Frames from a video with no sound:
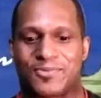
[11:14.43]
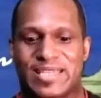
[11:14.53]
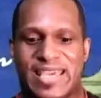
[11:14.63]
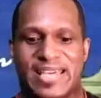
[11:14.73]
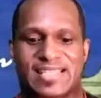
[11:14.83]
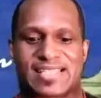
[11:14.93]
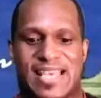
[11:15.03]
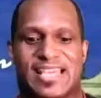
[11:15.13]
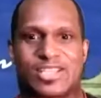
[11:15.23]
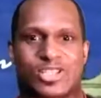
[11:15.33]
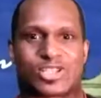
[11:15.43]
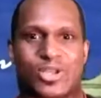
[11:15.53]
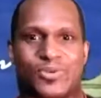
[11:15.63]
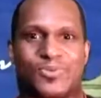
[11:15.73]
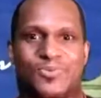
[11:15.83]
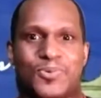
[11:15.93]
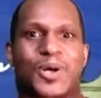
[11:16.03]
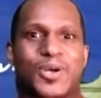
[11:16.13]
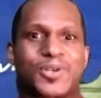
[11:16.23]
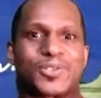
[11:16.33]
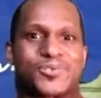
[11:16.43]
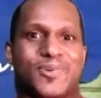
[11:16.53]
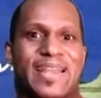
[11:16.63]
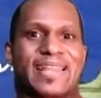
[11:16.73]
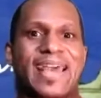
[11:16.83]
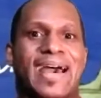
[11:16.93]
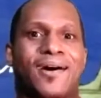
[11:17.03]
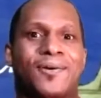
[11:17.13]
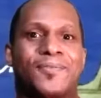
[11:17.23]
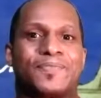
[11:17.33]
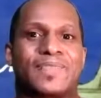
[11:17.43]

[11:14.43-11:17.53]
we can't say certain words right now,